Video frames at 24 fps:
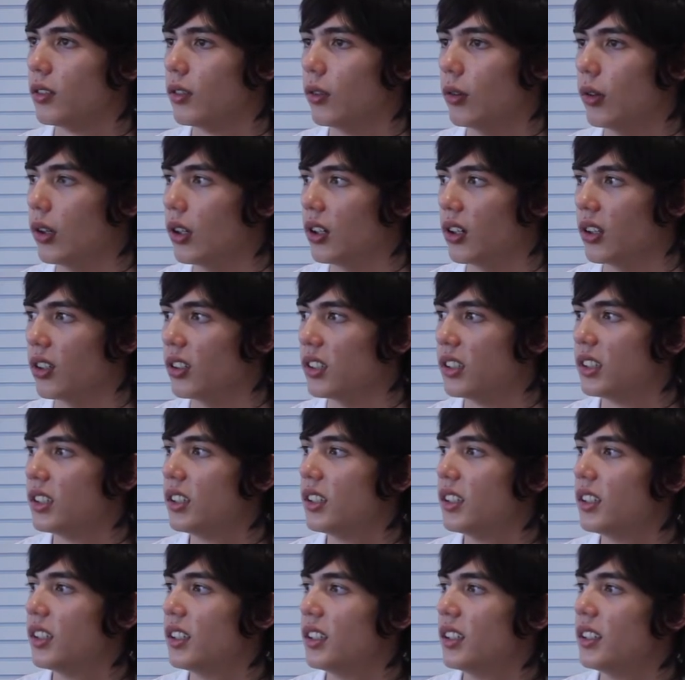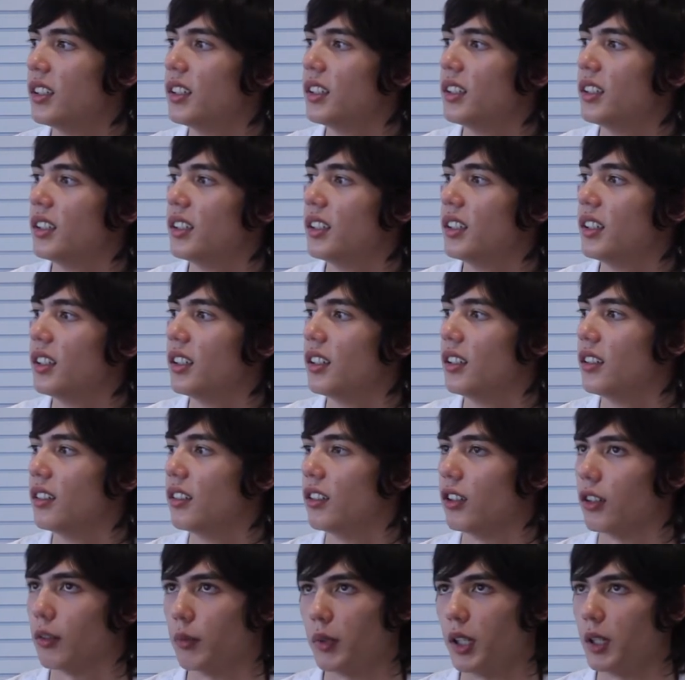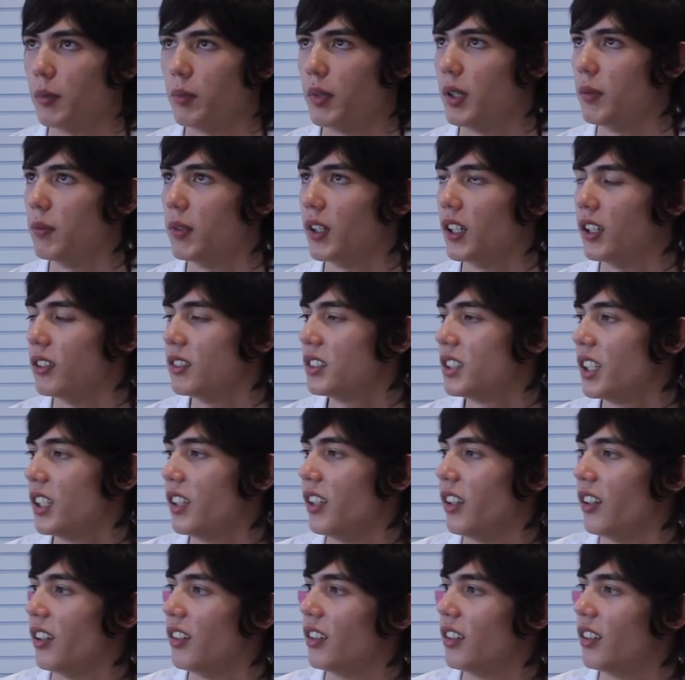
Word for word: world there are many p files I